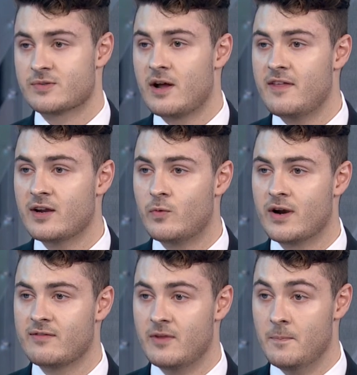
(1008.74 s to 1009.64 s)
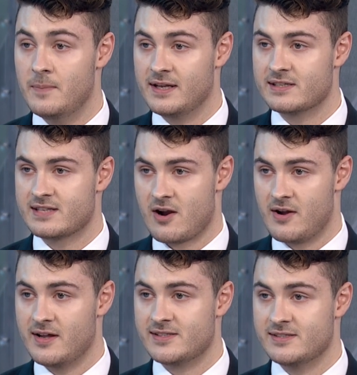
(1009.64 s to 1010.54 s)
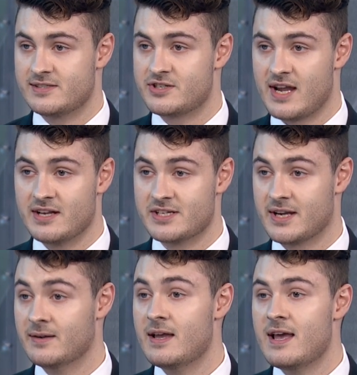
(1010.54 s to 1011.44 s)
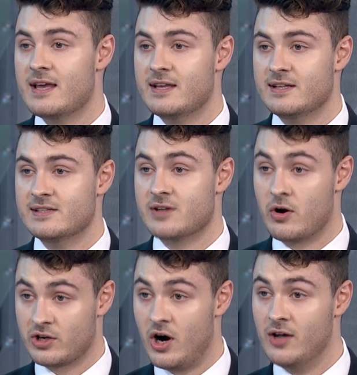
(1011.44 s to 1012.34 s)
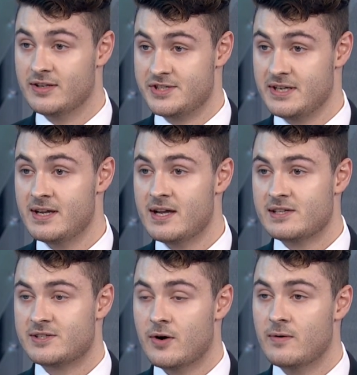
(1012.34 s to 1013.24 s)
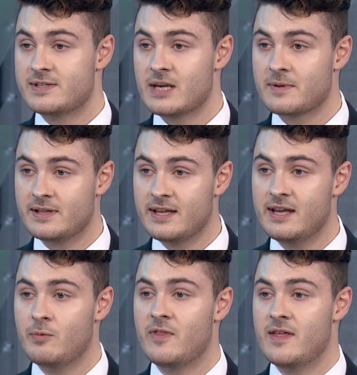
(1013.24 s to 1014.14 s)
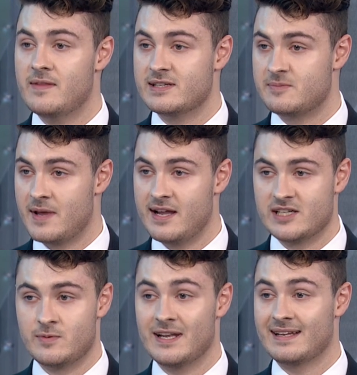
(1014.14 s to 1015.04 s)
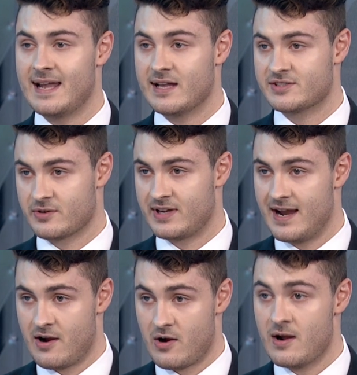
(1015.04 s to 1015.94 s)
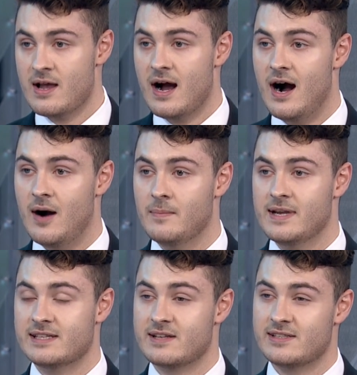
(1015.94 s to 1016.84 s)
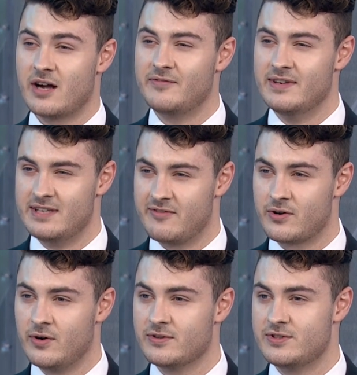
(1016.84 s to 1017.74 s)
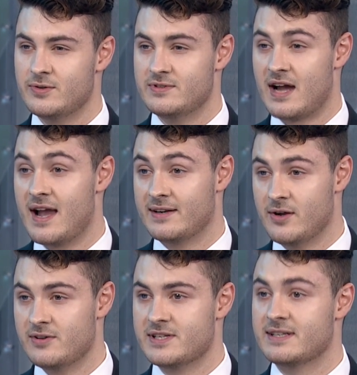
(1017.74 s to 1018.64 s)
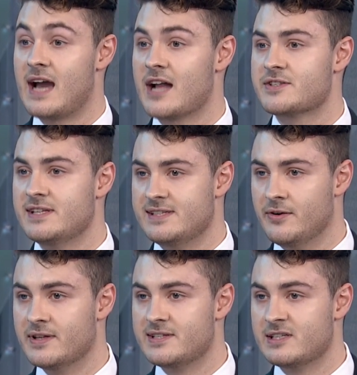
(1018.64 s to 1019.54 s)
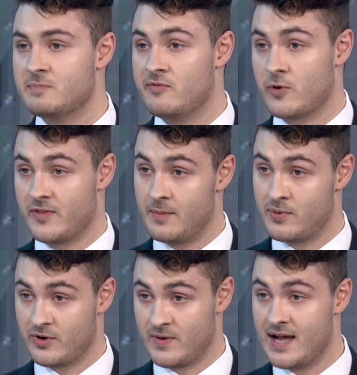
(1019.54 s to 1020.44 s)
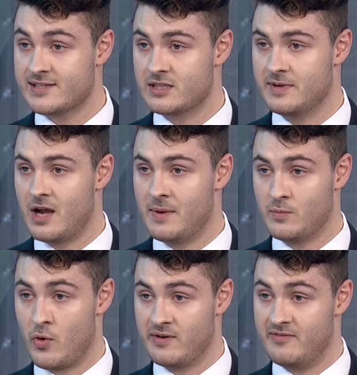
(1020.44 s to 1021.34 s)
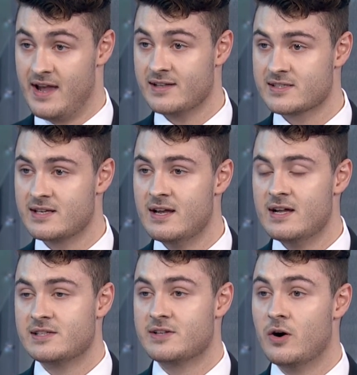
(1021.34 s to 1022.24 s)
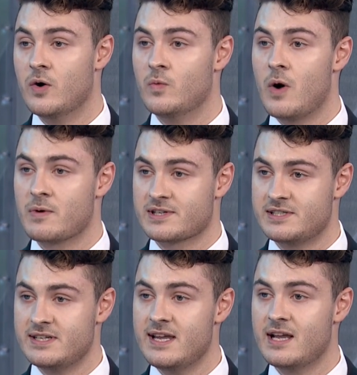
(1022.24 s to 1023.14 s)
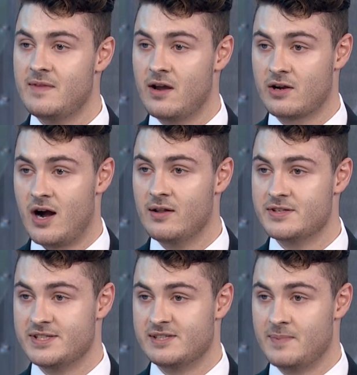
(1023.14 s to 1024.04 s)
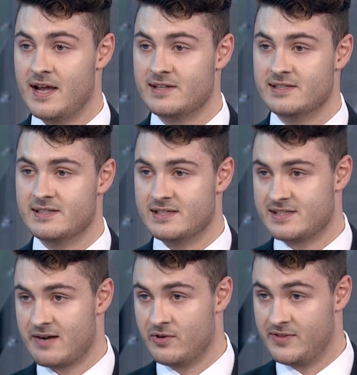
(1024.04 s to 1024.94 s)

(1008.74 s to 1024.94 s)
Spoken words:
so I think one of the biggest areas that's changing is oncology. So typically within this space, within cancer care, it's often difficult to diagnose and catch these illnesses before they progress to becoming more advanced. So what we're seeing in the oncology space is several